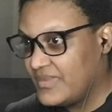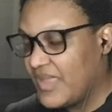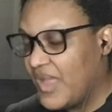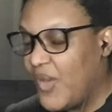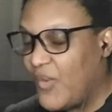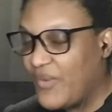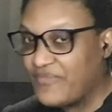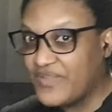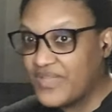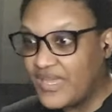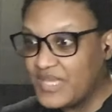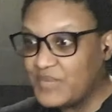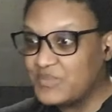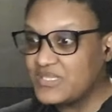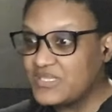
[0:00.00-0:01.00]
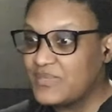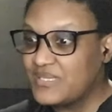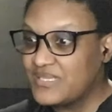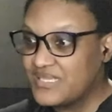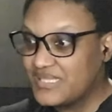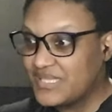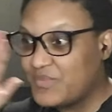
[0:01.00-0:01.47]
Oh, I forgot he was coming to
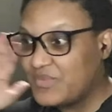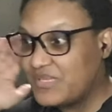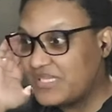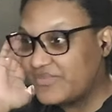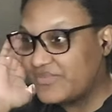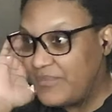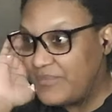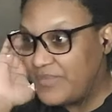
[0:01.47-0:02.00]
this thing with his grandma